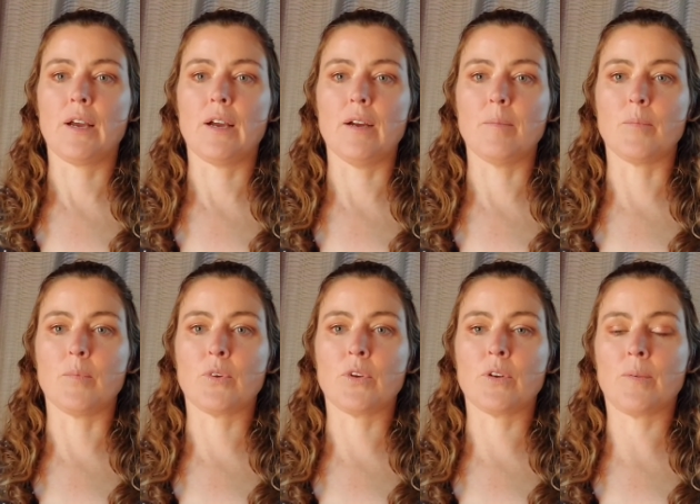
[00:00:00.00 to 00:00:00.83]

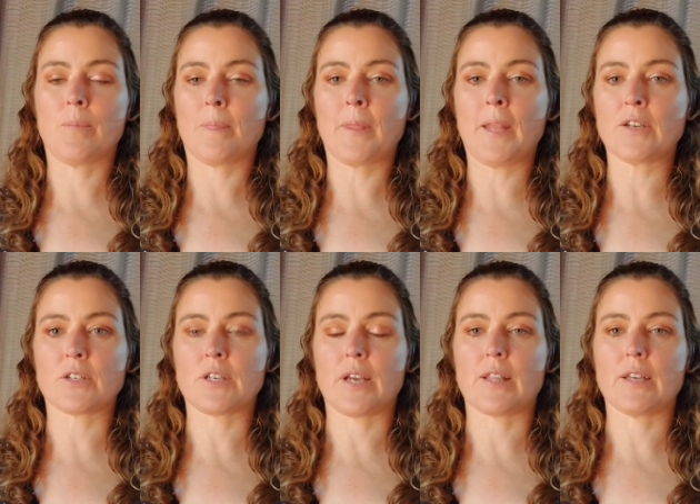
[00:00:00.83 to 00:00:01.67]
As I
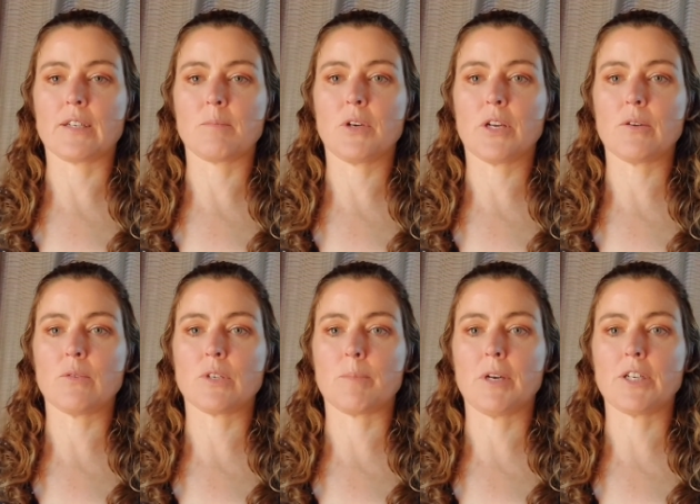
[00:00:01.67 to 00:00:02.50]
say, these are my
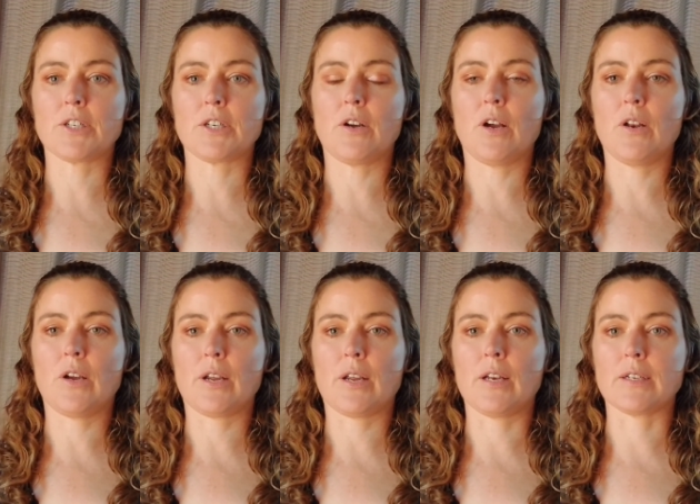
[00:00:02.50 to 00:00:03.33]
guilty pleasure. I
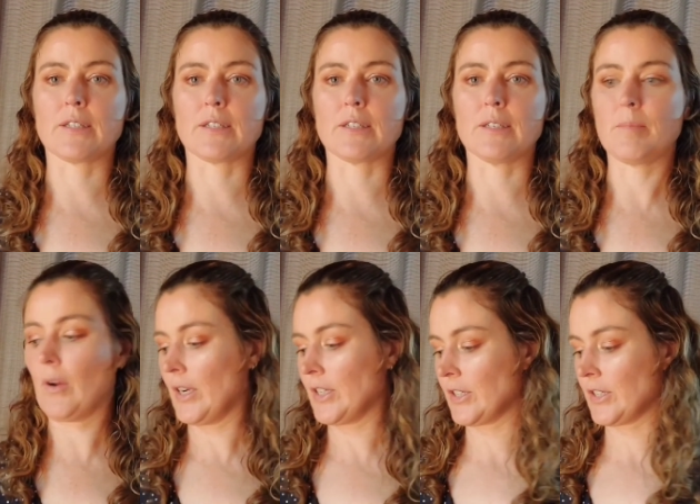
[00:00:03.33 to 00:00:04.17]
like collecting them.
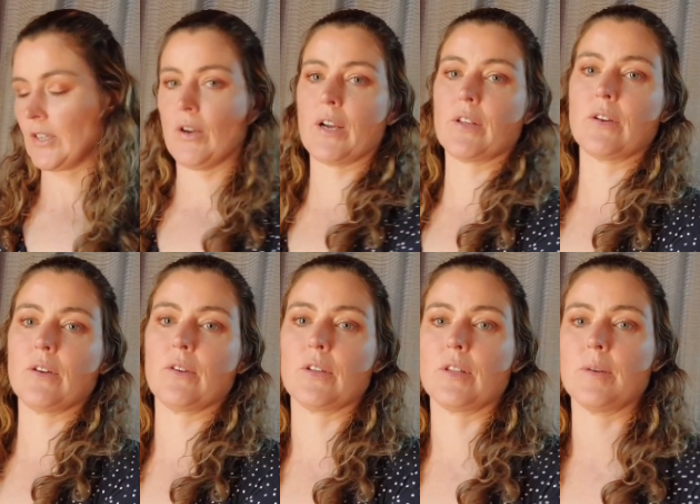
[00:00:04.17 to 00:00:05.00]
I just like the
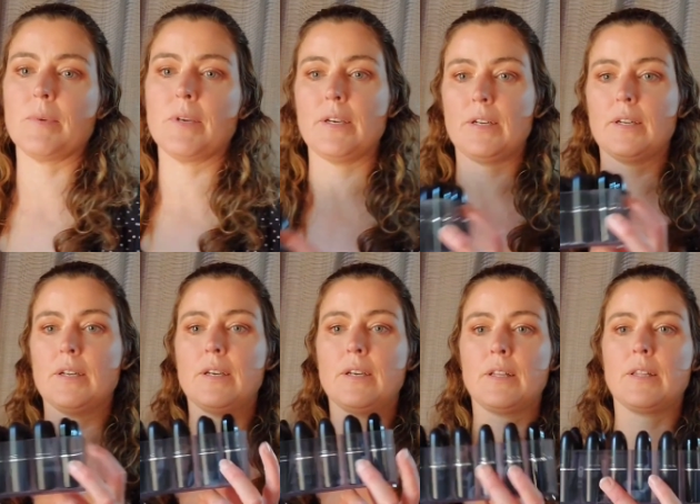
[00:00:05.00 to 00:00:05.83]
look of them in
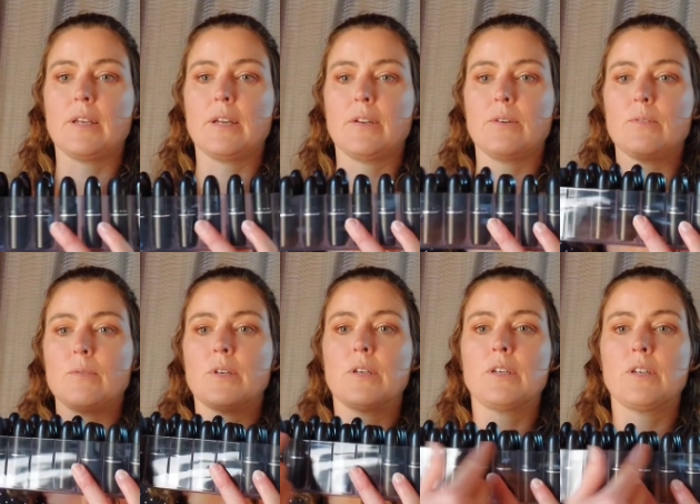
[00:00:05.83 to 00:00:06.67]
their
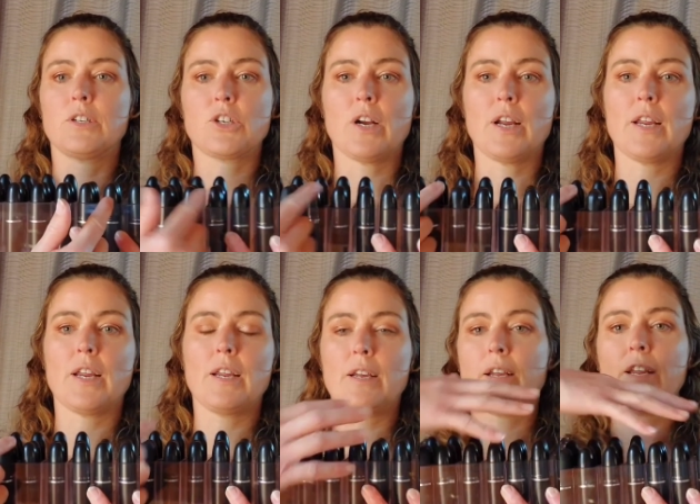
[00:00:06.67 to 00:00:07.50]
little tray
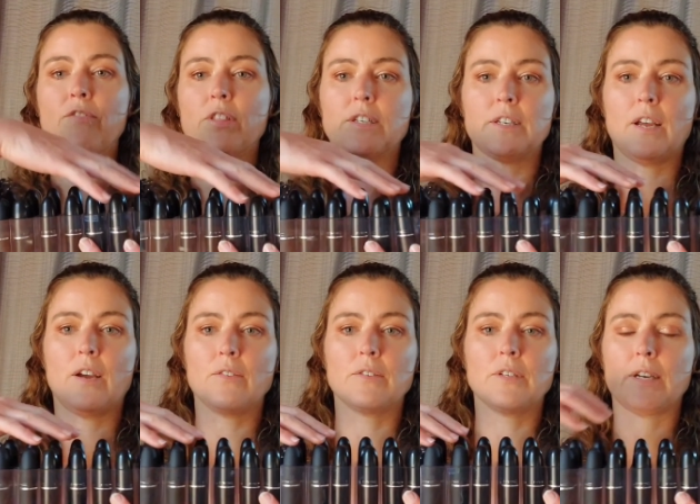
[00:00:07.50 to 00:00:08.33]
here. Even the
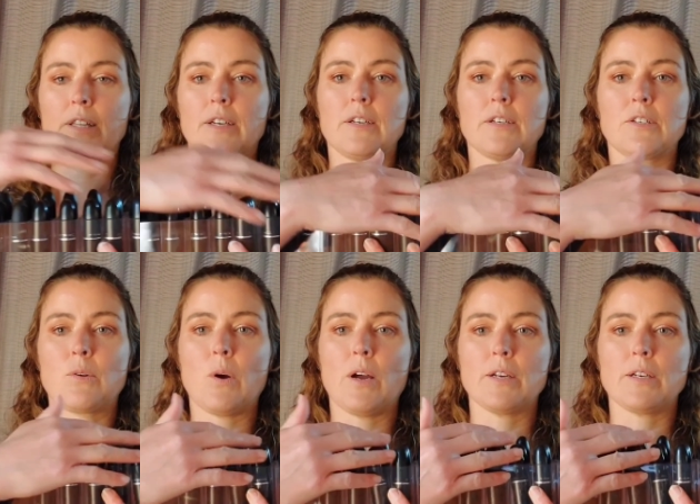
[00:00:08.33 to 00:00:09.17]
sound, I think it's
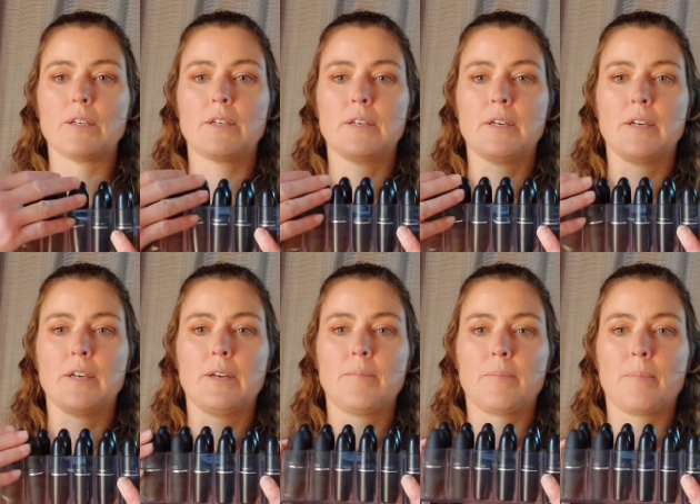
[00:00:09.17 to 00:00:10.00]
quite
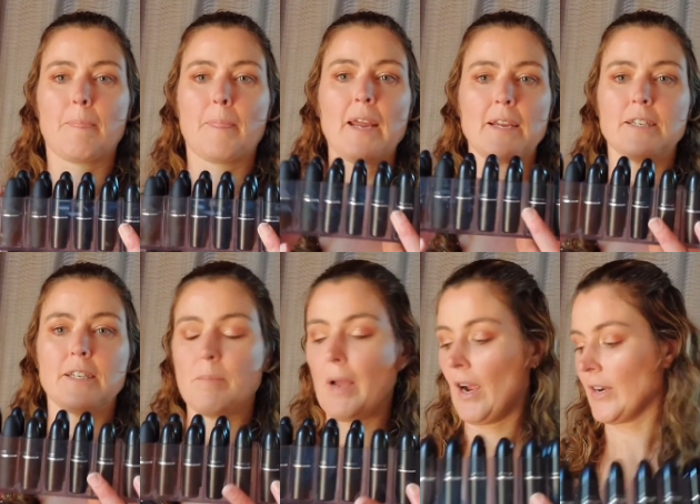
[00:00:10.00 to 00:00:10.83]

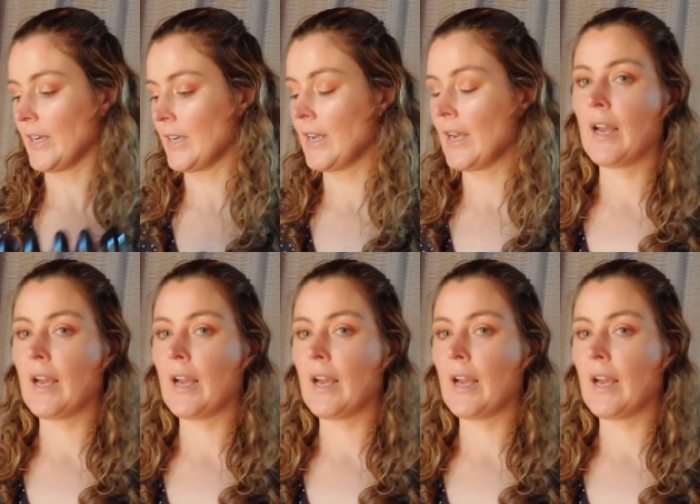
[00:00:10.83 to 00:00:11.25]
ASMR-y.